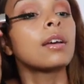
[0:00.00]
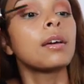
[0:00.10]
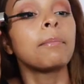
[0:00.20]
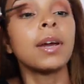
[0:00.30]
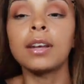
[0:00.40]

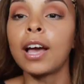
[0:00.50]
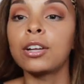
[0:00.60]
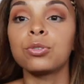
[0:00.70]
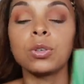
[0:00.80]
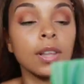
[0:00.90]

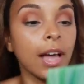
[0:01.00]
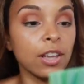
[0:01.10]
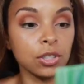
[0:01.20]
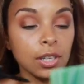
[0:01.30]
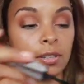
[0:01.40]
natural
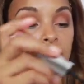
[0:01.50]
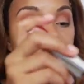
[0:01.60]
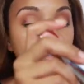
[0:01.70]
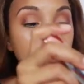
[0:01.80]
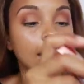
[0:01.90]
lashes,
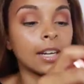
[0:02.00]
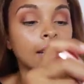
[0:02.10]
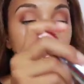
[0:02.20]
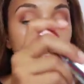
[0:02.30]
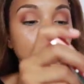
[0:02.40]
and I
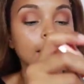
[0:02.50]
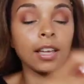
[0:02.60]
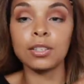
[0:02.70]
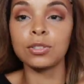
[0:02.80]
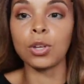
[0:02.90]
didn't like
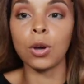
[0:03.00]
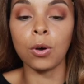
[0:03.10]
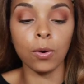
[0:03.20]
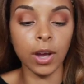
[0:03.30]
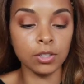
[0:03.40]
that,
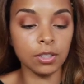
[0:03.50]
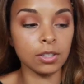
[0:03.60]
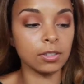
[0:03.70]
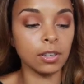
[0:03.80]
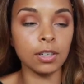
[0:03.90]
so I
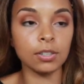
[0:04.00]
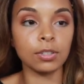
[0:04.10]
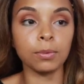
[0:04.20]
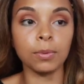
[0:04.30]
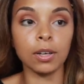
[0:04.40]
just started
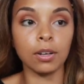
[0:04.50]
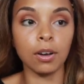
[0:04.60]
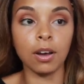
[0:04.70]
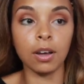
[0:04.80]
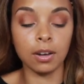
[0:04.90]
to work
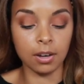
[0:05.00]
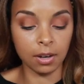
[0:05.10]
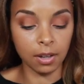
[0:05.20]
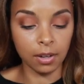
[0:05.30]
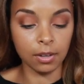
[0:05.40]
on
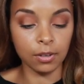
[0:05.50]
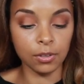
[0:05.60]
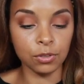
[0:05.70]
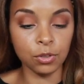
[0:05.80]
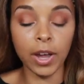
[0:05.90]

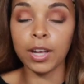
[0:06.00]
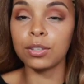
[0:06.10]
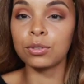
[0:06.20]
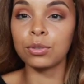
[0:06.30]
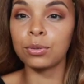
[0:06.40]

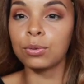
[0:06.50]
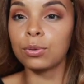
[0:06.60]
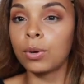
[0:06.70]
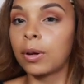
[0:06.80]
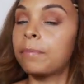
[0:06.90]
trying
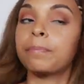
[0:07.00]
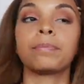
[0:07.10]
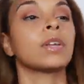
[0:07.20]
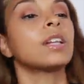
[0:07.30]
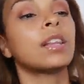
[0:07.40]
to
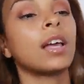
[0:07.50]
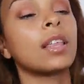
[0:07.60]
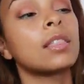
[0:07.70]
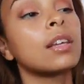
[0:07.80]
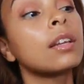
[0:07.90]

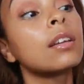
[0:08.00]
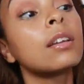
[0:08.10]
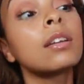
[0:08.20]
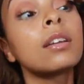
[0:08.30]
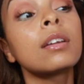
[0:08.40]
lengthen
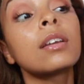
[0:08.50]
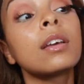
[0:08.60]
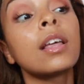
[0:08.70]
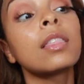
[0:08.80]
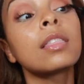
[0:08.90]

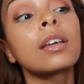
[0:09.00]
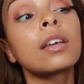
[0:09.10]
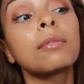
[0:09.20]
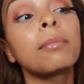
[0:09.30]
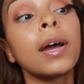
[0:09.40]
and
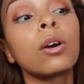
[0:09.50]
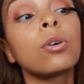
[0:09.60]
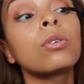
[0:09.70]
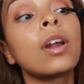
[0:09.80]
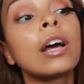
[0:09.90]
thicken my
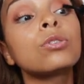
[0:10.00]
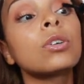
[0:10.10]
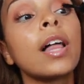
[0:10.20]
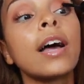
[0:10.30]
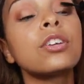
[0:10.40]
own
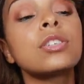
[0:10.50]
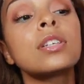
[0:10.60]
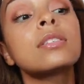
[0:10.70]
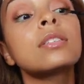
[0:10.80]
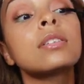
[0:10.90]
natural
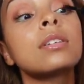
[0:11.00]
lashes.